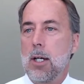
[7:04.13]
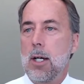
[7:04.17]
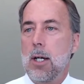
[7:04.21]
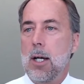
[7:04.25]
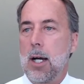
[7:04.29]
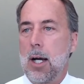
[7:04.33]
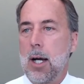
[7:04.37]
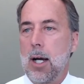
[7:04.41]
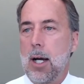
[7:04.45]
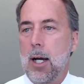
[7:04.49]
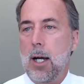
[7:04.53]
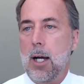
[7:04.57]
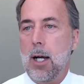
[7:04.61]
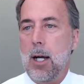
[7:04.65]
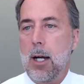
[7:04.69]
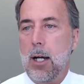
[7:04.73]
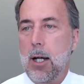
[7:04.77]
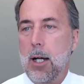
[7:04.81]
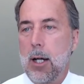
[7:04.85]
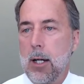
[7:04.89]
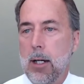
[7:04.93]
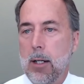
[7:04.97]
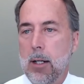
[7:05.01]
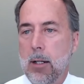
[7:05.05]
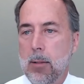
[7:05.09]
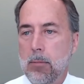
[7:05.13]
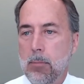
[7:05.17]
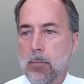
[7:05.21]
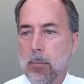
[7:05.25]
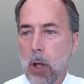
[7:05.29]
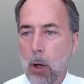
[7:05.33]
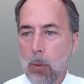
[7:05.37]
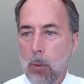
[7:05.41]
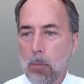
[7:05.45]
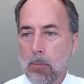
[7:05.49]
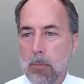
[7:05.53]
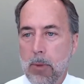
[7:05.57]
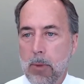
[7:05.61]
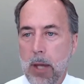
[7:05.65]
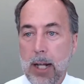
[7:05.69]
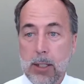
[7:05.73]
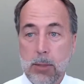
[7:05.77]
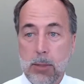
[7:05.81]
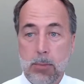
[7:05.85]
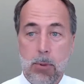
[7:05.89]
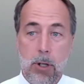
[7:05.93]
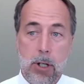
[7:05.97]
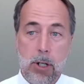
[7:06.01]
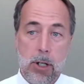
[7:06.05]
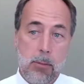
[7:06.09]
Nope,
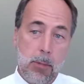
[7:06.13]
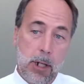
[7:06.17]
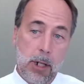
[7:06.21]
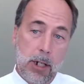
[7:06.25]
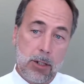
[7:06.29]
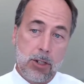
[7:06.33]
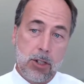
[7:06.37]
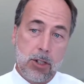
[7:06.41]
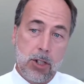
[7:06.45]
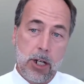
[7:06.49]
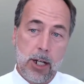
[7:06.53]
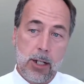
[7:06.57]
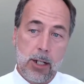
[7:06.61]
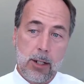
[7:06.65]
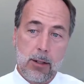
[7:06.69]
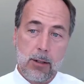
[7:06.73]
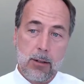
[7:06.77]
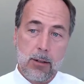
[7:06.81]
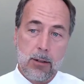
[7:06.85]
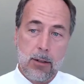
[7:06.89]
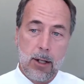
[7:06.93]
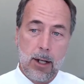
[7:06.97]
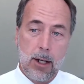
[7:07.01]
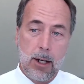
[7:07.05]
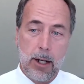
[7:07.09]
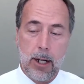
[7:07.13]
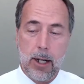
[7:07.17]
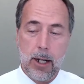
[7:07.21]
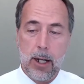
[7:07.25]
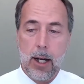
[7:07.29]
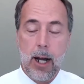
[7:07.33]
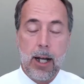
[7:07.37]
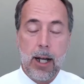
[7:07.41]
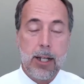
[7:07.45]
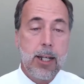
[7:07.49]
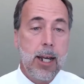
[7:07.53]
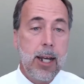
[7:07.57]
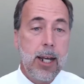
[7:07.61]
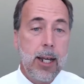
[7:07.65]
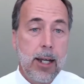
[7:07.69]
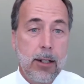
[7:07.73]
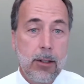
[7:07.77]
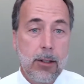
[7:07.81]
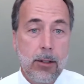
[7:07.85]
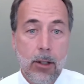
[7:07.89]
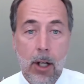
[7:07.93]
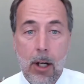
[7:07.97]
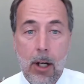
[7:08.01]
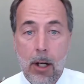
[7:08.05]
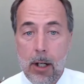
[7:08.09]
that's pretty much it.
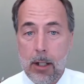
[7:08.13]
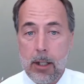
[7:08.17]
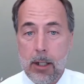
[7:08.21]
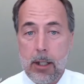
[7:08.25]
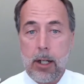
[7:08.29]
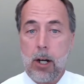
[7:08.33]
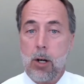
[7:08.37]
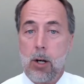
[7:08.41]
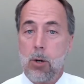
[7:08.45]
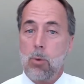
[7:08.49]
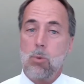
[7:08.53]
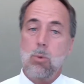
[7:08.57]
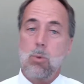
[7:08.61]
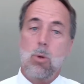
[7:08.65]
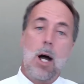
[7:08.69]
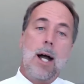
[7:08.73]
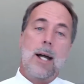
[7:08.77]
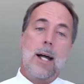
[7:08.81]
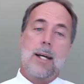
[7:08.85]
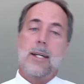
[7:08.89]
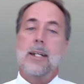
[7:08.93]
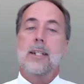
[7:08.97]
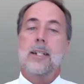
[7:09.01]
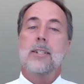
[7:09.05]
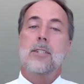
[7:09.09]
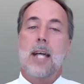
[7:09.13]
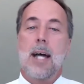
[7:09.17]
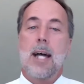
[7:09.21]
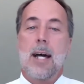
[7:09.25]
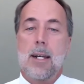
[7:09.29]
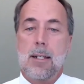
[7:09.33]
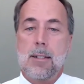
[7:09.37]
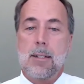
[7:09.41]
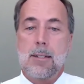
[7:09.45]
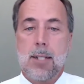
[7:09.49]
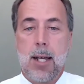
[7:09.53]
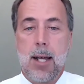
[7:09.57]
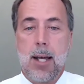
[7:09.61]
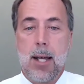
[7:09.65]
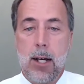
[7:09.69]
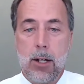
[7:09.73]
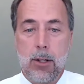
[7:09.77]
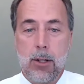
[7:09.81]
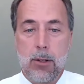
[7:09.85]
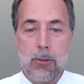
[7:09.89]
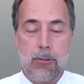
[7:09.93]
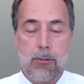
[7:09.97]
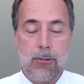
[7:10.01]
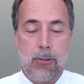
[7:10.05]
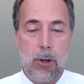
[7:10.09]
Again, you know, Rocky's out of
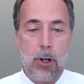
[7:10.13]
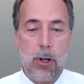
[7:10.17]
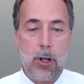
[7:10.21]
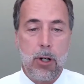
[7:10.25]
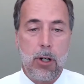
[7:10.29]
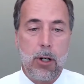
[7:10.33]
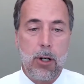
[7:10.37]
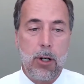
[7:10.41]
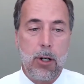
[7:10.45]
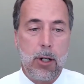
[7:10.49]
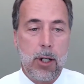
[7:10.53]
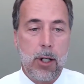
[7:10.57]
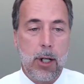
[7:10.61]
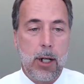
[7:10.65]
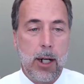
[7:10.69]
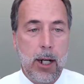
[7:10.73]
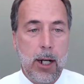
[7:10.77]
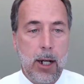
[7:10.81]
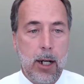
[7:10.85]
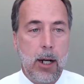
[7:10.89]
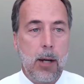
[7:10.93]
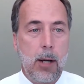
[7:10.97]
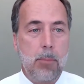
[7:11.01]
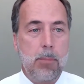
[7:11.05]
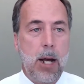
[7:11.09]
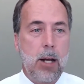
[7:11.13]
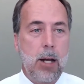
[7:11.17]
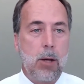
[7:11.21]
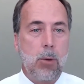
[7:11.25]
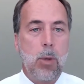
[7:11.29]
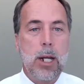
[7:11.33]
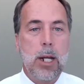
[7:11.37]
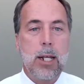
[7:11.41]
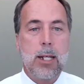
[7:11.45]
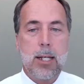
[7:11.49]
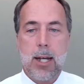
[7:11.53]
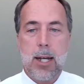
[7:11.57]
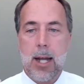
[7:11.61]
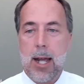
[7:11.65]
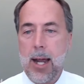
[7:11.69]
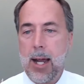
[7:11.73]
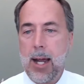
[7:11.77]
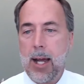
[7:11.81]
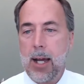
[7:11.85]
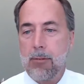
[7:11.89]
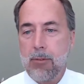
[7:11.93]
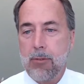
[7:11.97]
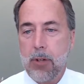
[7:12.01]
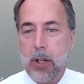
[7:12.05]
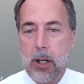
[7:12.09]
town for about a week and a
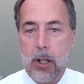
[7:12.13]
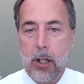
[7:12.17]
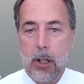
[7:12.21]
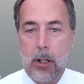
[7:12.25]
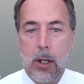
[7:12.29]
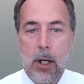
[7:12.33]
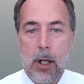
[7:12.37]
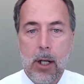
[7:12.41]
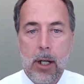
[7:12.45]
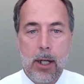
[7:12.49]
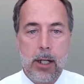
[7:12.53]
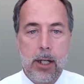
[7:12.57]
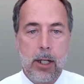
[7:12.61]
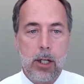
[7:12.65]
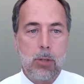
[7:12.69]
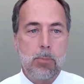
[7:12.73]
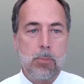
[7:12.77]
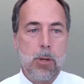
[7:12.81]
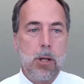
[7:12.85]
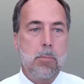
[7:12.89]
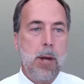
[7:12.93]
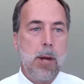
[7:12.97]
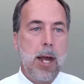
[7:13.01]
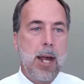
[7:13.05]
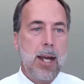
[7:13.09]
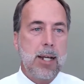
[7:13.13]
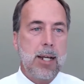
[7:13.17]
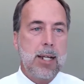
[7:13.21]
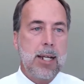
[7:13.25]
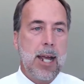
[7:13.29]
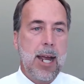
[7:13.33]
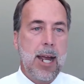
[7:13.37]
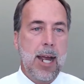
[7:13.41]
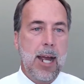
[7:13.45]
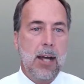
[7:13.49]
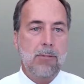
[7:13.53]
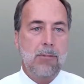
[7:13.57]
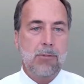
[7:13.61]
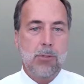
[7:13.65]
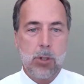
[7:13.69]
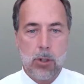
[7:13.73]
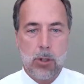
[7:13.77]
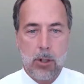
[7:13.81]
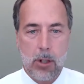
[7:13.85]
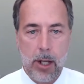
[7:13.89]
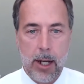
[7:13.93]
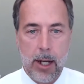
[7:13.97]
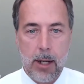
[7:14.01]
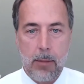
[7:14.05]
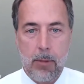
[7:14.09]
half here. He'll be back
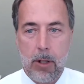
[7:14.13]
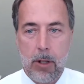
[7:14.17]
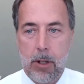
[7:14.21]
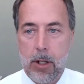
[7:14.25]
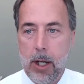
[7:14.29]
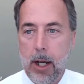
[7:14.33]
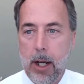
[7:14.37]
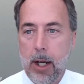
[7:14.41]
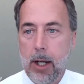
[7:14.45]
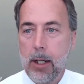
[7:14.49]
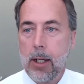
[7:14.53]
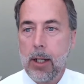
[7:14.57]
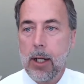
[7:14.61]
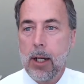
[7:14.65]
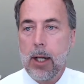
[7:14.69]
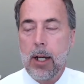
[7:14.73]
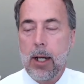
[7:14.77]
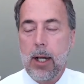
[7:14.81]
after Labor Day.